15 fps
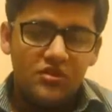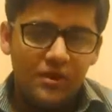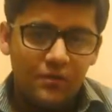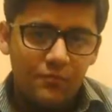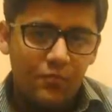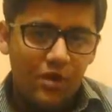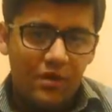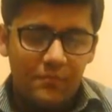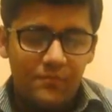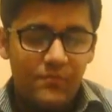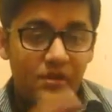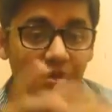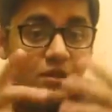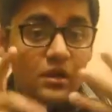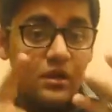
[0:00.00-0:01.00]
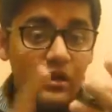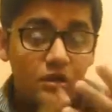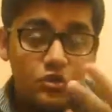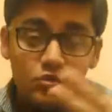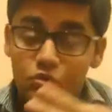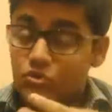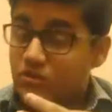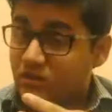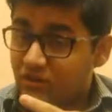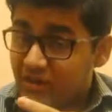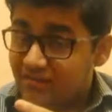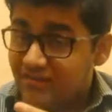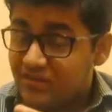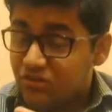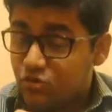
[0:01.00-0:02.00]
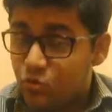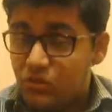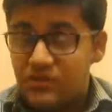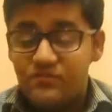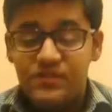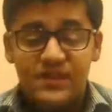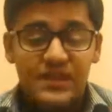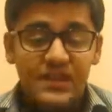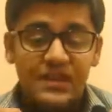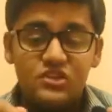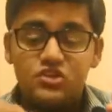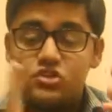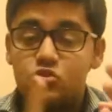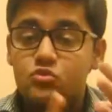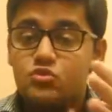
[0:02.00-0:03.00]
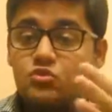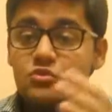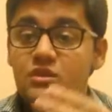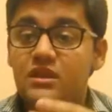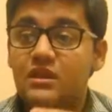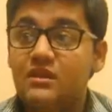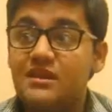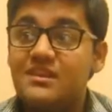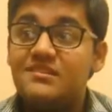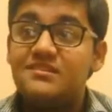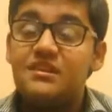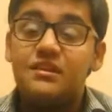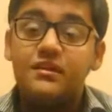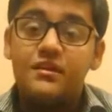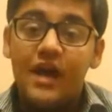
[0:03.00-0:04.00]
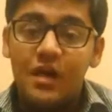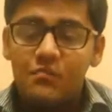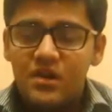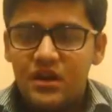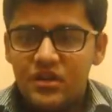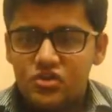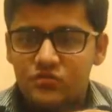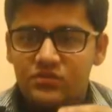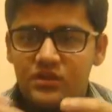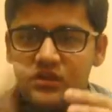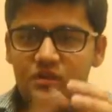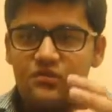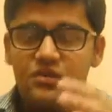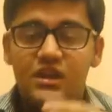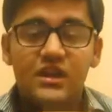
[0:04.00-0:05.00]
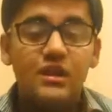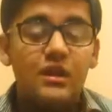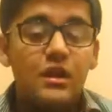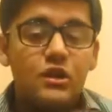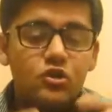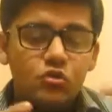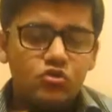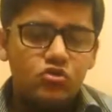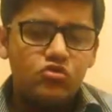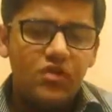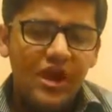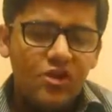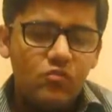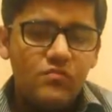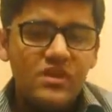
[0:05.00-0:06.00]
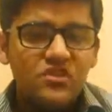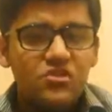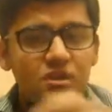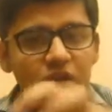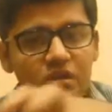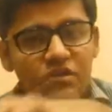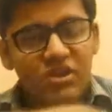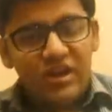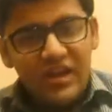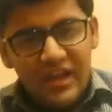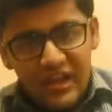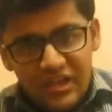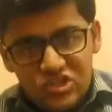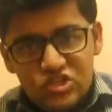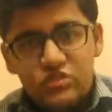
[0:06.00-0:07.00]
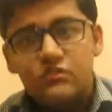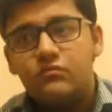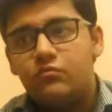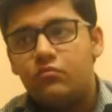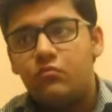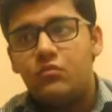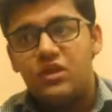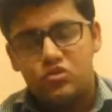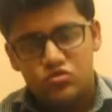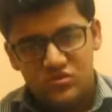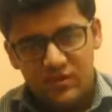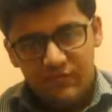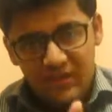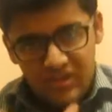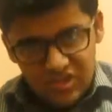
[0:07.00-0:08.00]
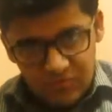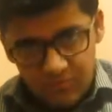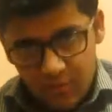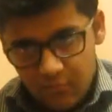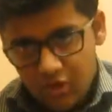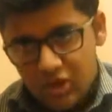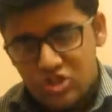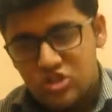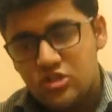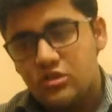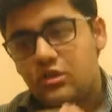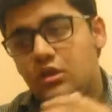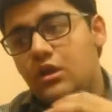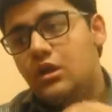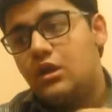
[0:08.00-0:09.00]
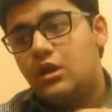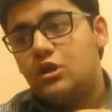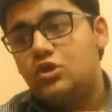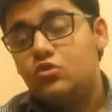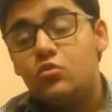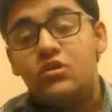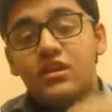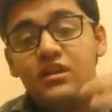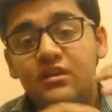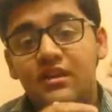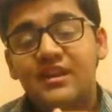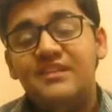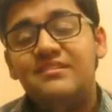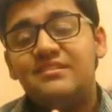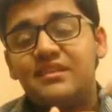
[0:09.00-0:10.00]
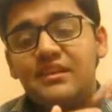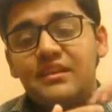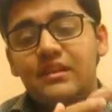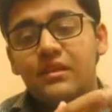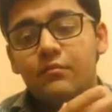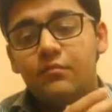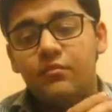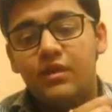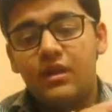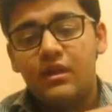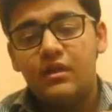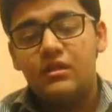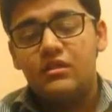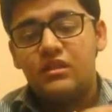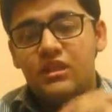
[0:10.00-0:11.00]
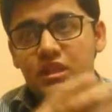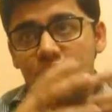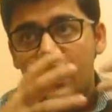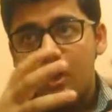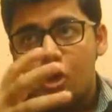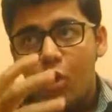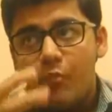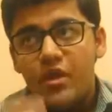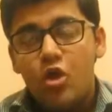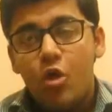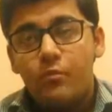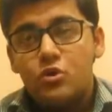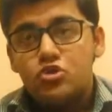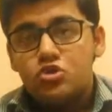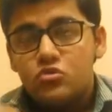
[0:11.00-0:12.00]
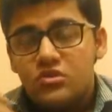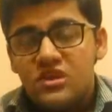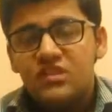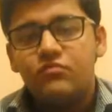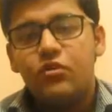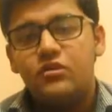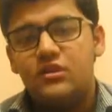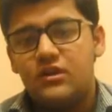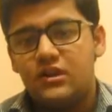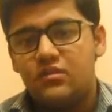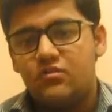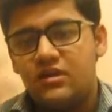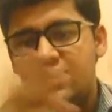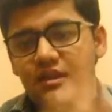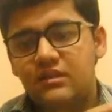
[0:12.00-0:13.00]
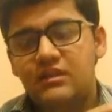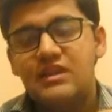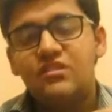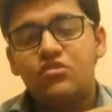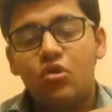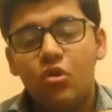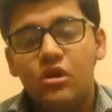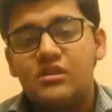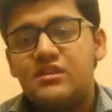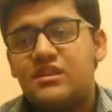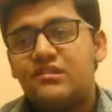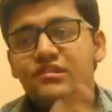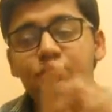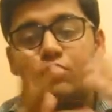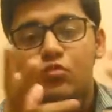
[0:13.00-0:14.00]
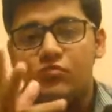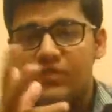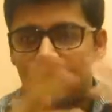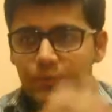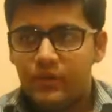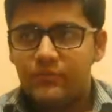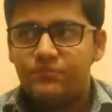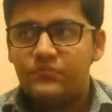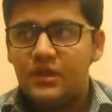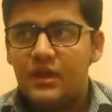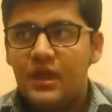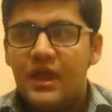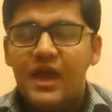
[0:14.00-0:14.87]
Both are capable. You could decrease the school leaving age, you should increase the retirement age of the country, you should try to make your country aged, you should have an aging population, you could increase the economic opportunities for the country. These all things improve labor.